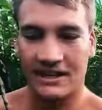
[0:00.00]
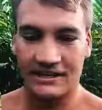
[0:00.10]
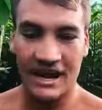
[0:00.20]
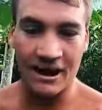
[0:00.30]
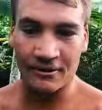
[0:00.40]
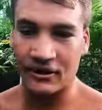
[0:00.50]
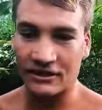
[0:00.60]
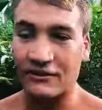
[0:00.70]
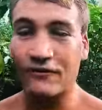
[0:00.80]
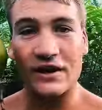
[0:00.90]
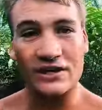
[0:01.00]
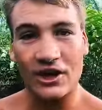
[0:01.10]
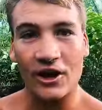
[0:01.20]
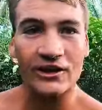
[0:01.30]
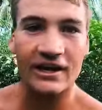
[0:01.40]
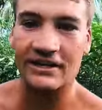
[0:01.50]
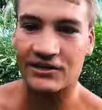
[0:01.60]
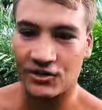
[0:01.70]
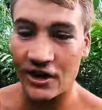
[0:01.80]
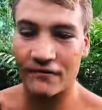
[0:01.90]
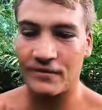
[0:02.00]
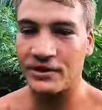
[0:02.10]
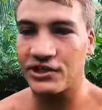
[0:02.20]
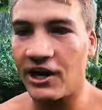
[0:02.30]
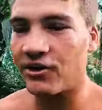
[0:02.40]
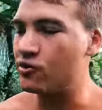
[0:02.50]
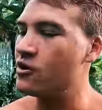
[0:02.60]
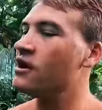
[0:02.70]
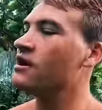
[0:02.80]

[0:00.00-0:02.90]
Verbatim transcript: like that, we got some fresh coconuts straight from the jungle.